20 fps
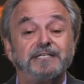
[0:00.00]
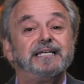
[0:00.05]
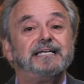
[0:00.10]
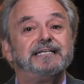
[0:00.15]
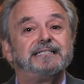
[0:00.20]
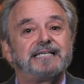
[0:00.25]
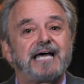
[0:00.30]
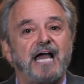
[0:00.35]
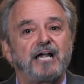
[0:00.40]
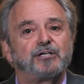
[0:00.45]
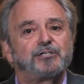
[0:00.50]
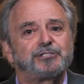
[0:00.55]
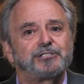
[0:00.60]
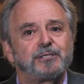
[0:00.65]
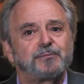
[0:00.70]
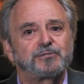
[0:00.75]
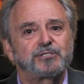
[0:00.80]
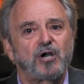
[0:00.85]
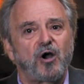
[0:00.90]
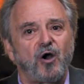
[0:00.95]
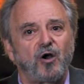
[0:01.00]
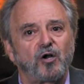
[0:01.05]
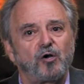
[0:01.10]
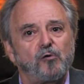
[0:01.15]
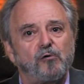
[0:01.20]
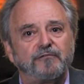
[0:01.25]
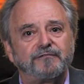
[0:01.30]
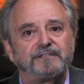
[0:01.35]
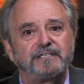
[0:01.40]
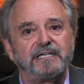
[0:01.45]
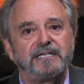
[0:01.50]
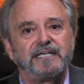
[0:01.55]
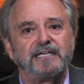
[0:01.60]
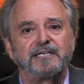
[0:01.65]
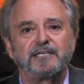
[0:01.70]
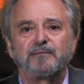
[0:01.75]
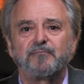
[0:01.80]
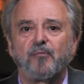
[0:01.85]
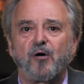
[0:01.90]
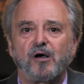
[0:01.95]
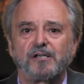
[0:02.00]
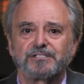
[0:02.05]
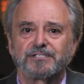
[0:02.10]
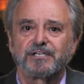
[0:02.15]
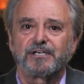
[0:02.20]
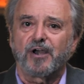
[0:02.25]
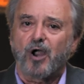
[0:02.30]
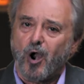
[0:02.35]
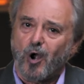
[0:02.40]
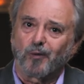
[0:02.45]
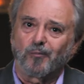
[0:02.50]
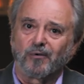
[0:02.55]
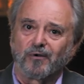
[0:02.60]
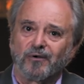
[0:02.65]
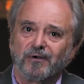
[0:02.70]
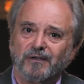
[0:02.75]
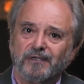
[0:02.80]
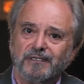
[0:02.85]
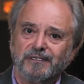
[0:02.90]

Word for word: an entire ship's cargo of tea into Boston Harbor.